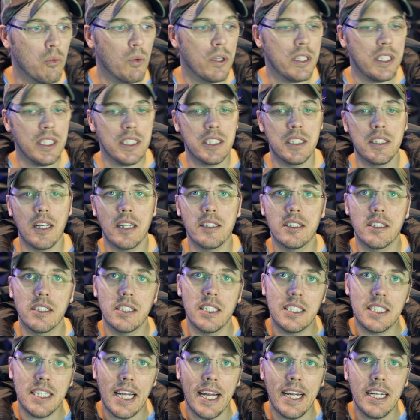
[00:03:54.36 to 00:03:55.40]
What this does is
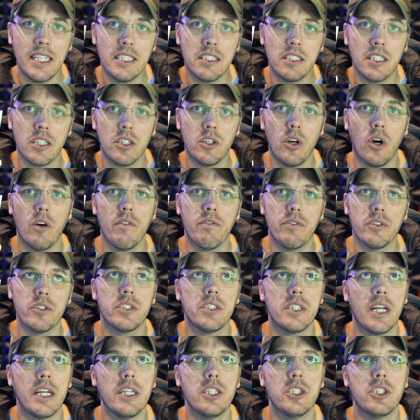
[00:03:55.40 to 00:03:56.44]
it takes the
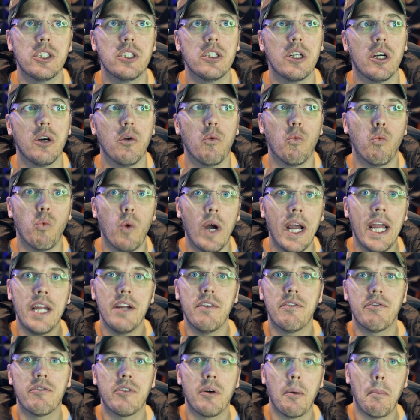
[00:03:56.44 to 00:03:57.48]
conversation away
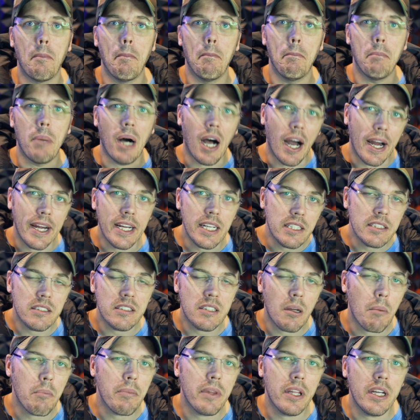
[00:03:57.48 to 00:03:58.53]
from buying
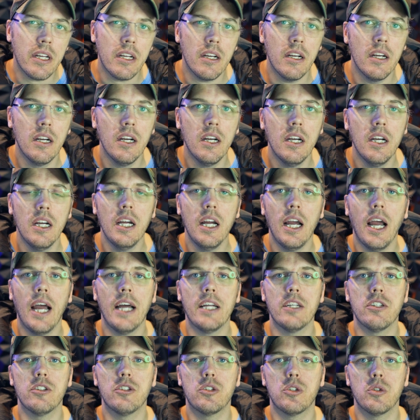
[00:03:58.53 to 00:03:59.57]
something
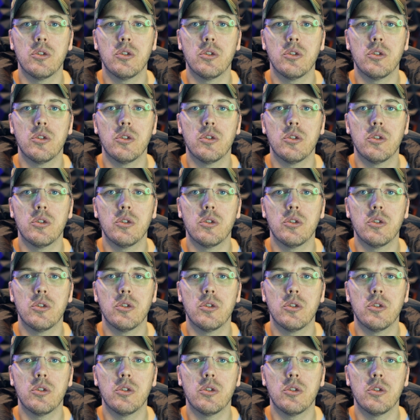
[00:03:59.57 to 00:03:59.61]
and